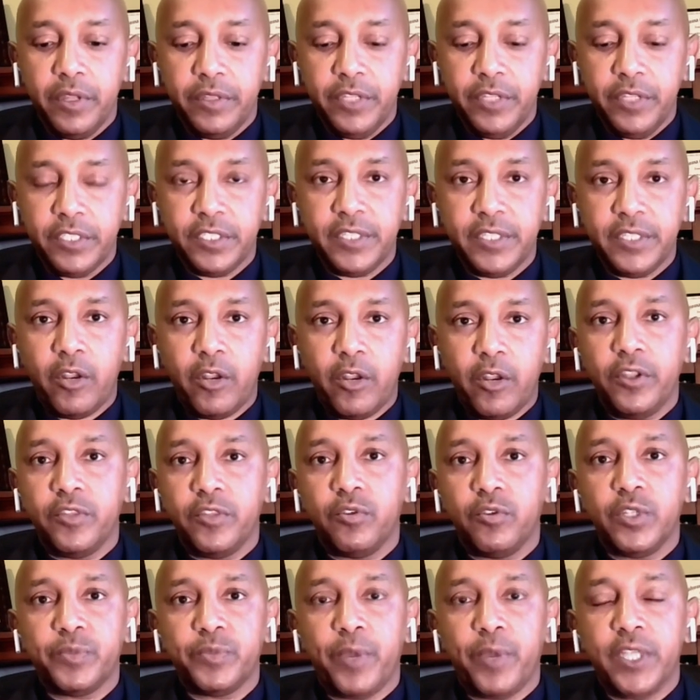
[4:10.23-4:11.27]
this is not only
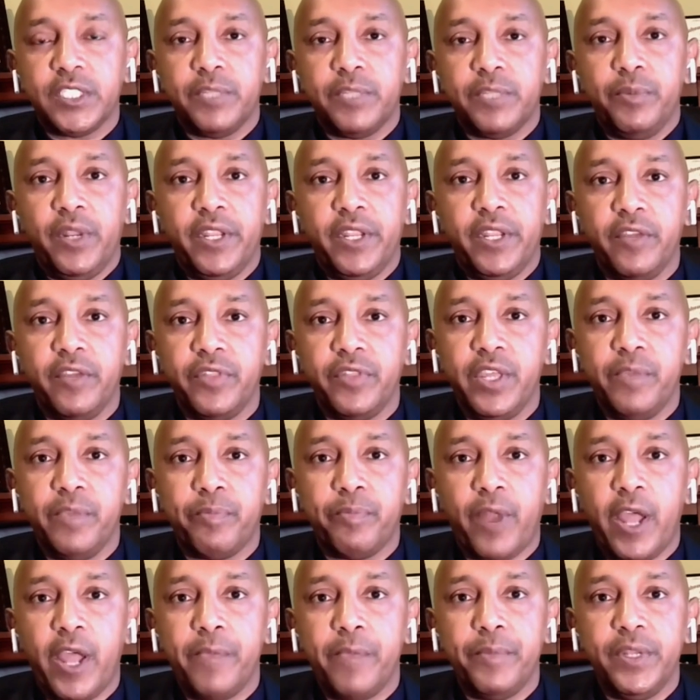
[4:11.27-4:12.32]
the responsibility of the
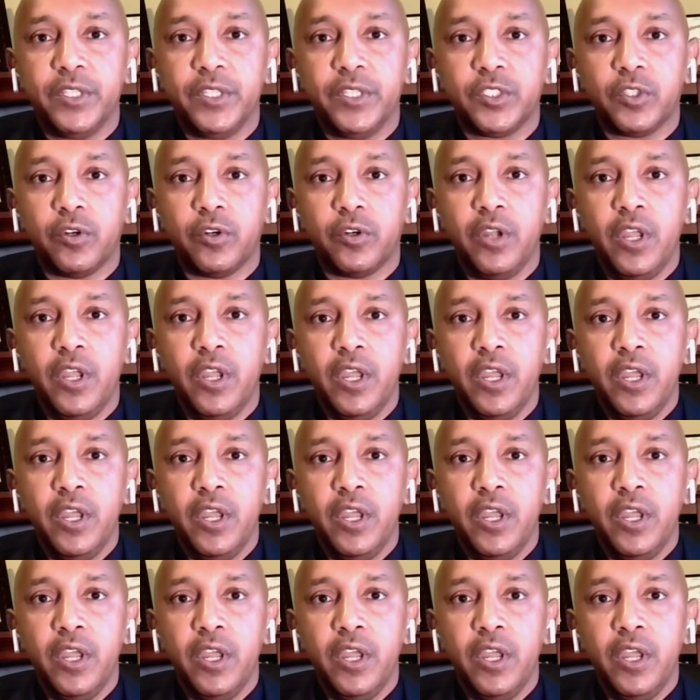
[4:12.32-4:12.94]
Prime Minister.